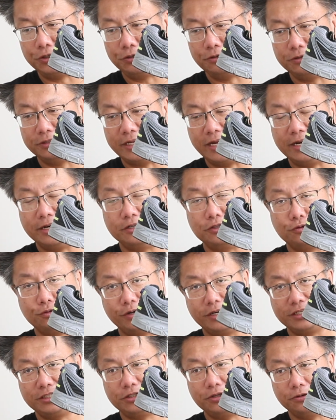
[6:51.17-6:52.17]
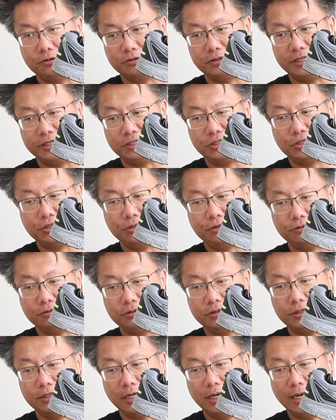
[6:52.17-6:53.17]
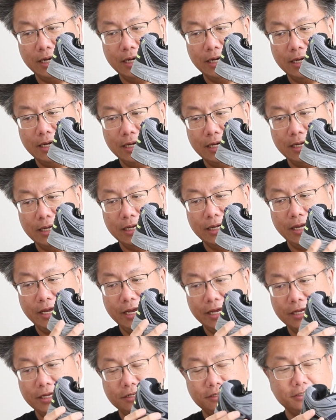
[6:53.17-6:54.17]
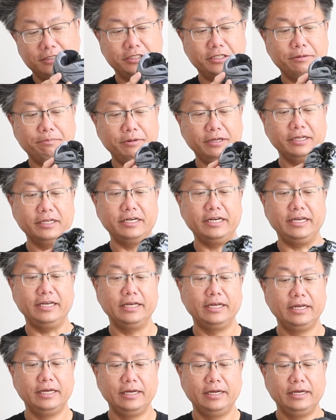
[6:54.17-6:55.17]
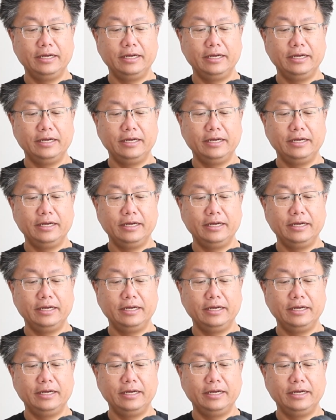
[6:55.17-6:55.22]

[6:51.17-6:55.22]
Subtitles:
shoes that address those issues, and stability.